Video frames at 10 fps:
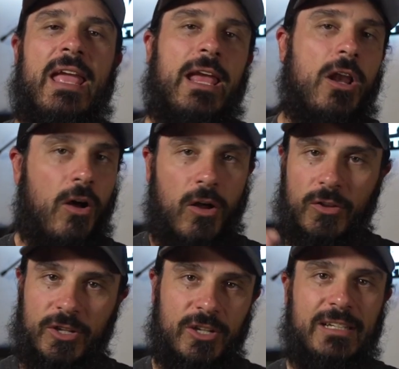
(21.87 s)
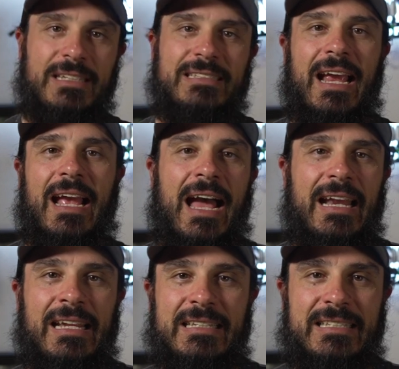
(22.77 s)
and all the goodies I
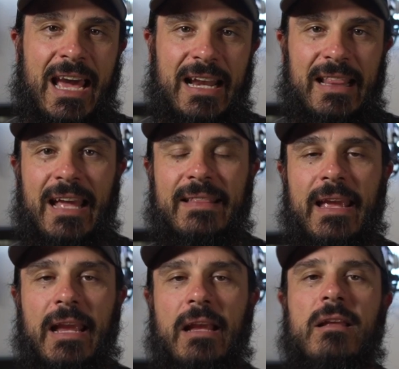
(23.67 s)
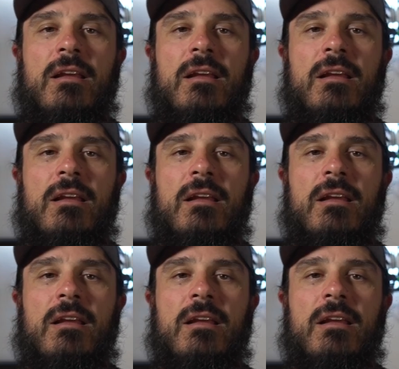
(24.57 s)
got inside of that thing.